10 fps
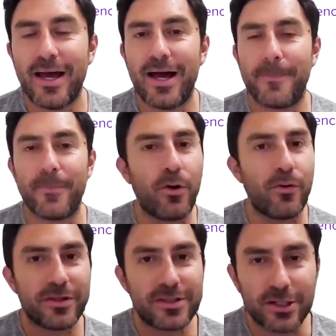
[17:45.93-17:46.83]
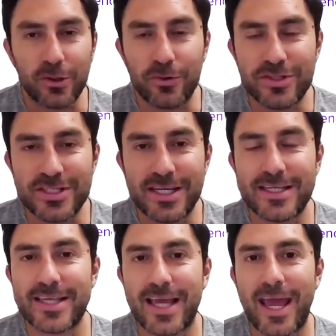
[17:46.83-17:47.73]
of the
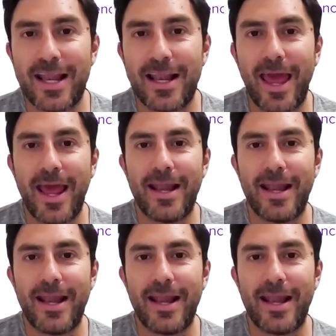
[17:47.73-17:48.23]
technologies, and